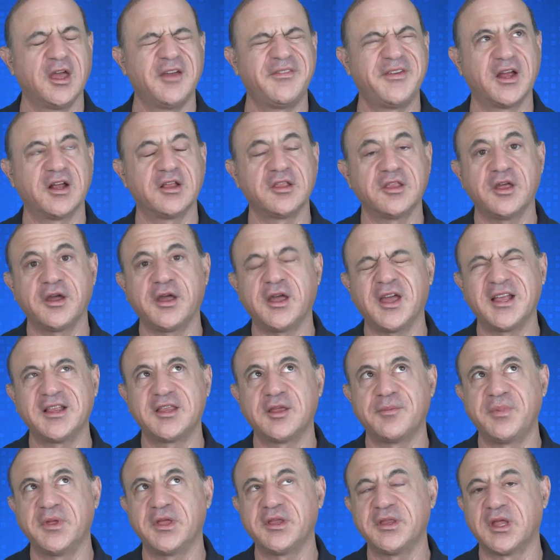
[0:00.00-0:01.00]
If you're looking
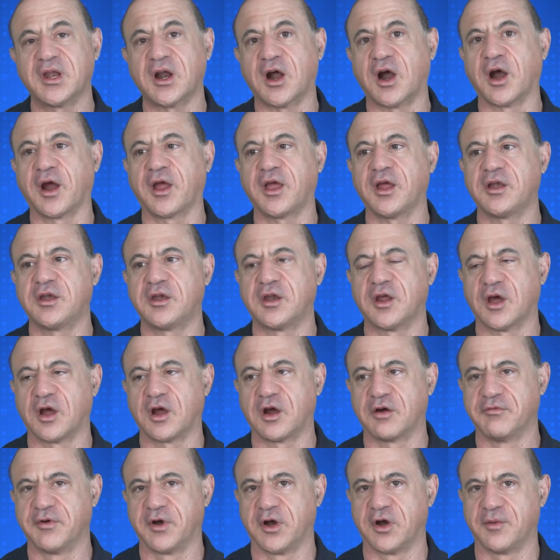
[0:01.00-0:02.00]
to build an
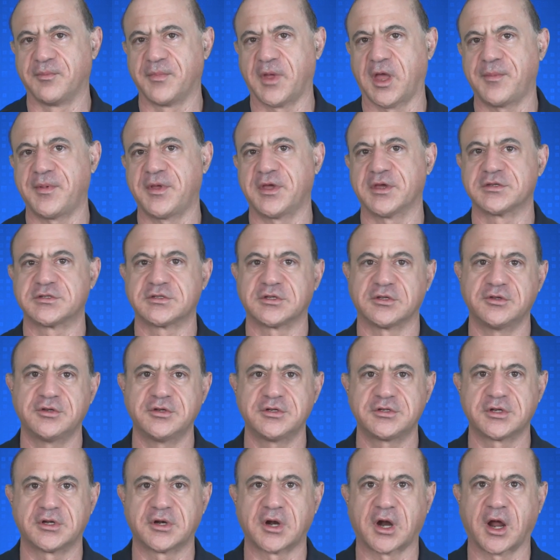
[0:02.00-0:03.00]
architect career, maybe a
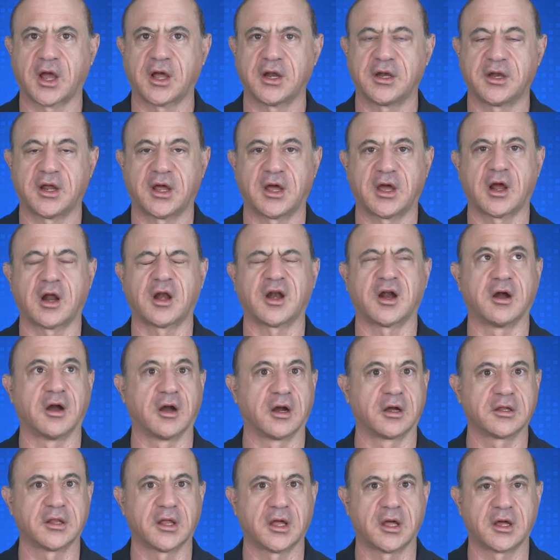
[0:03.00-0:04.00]
solution architect
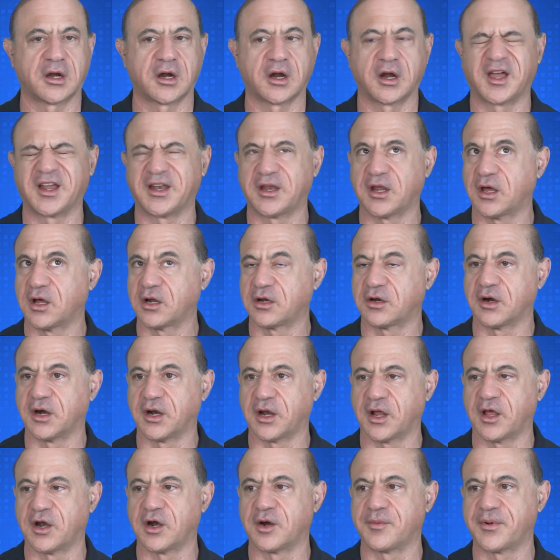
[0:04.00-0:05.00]
or a cloud architect or
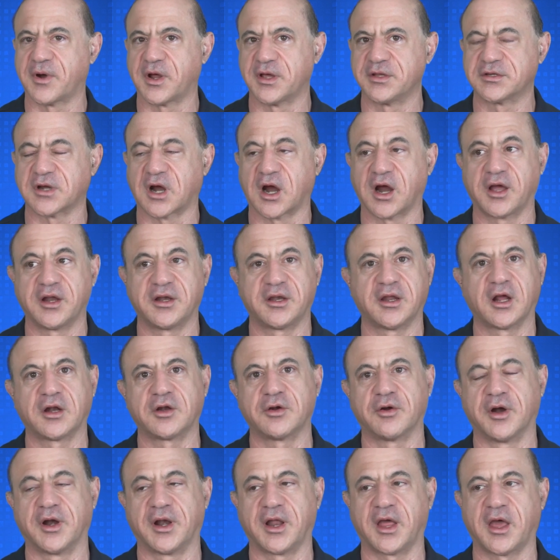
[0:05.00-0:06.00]
an enterprise
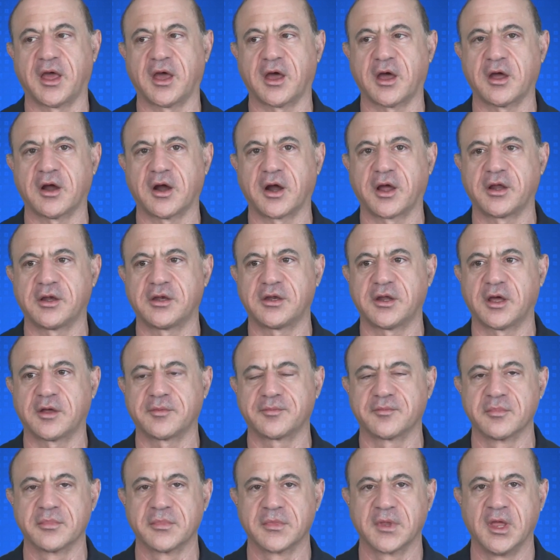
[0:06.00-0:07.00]
architect or an AI
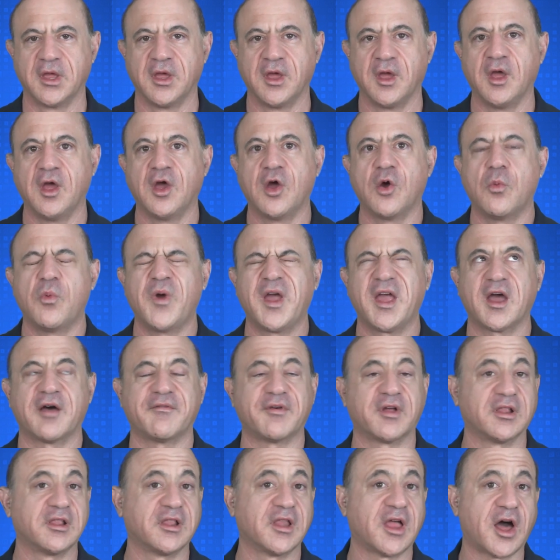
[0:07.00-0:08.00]
architect, we
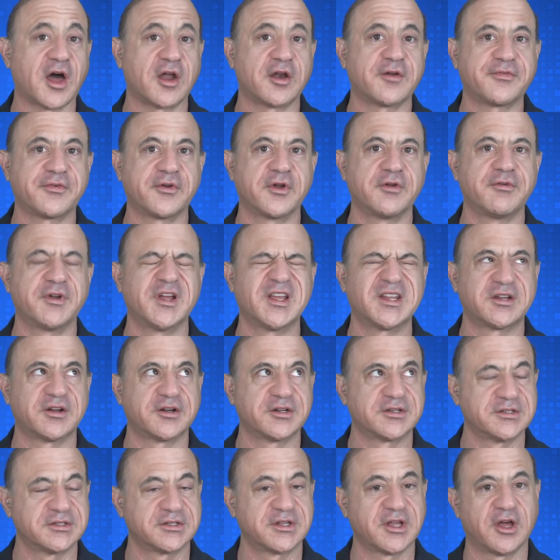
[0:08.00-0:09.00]
have a lot of free
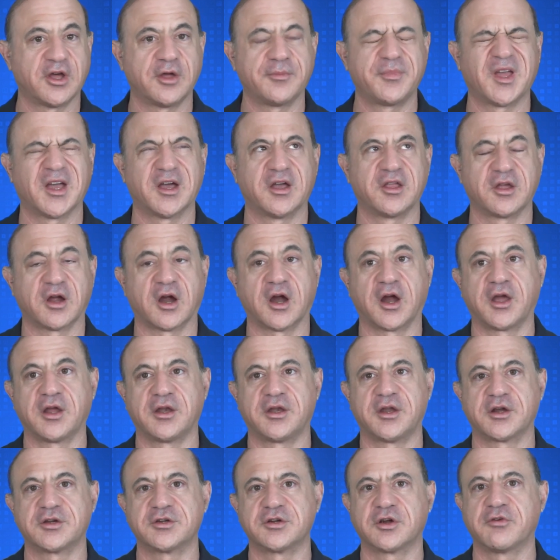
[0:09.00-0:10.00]
resources to help you on your
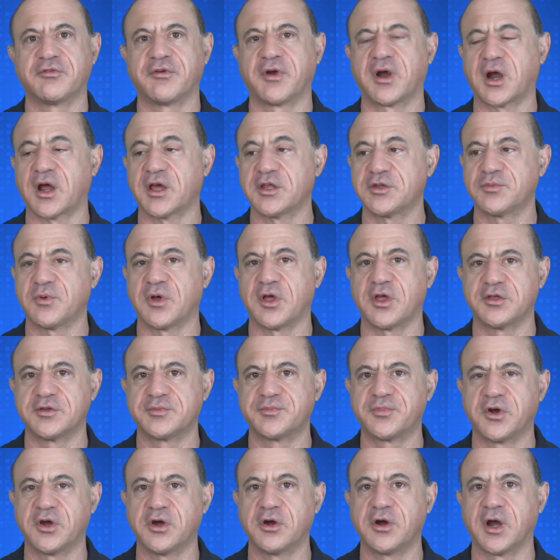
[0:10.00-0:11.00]
architecture career, as well
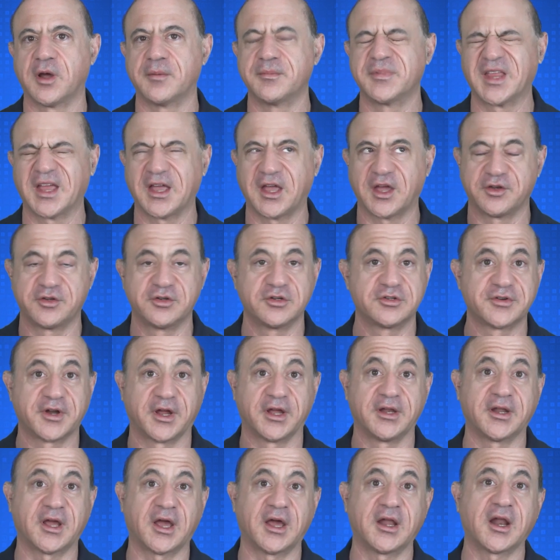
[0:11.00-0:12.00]
as programs to get you
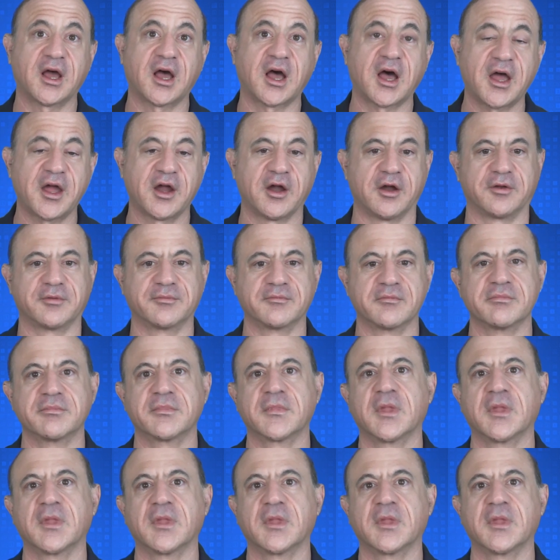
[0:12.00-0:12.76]
trained and hired.